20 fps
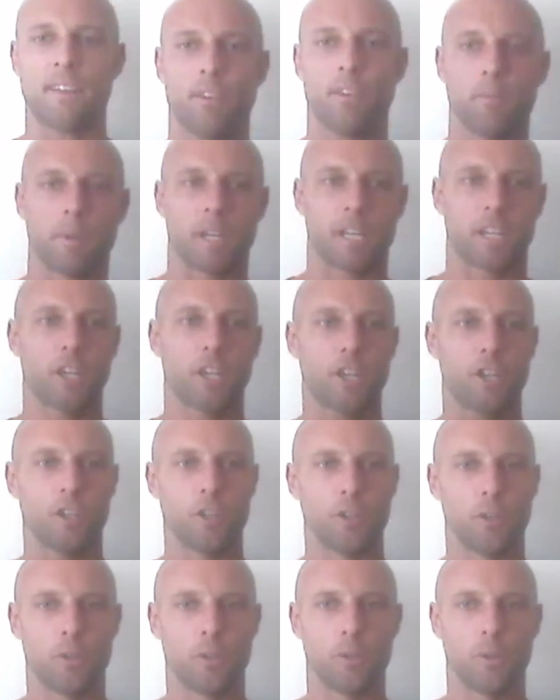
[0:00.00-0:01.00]
gave him a
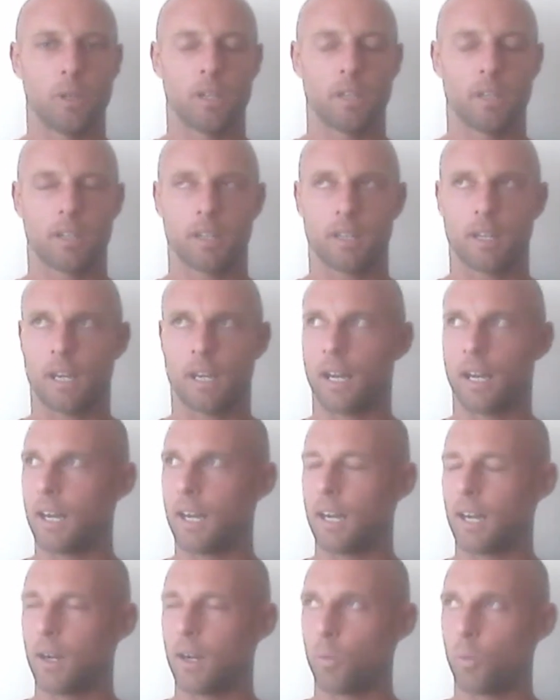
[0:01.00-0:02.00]
cue
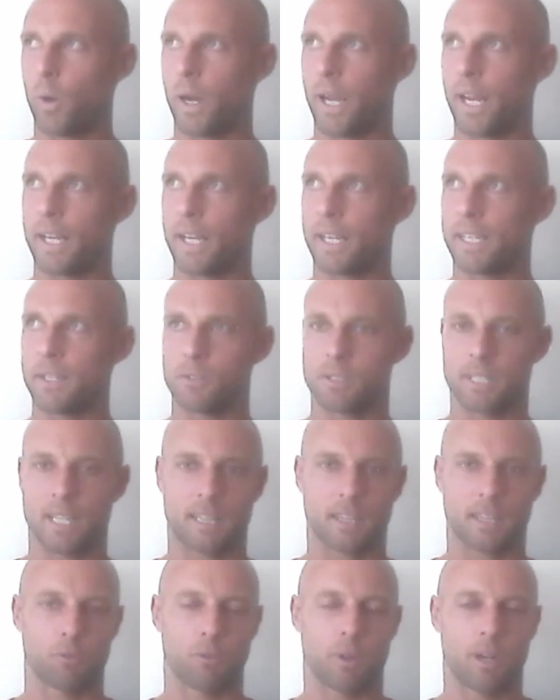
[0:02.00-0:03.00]
when he was
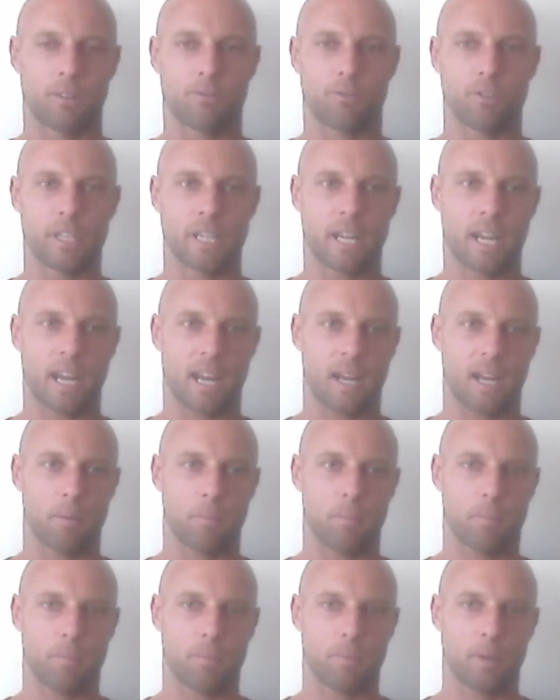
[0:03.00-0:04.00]
at the Run Free
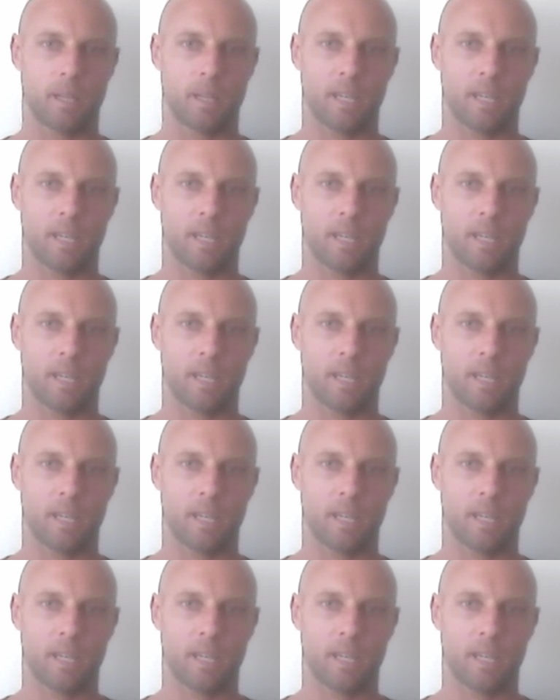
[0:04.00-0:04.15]
camp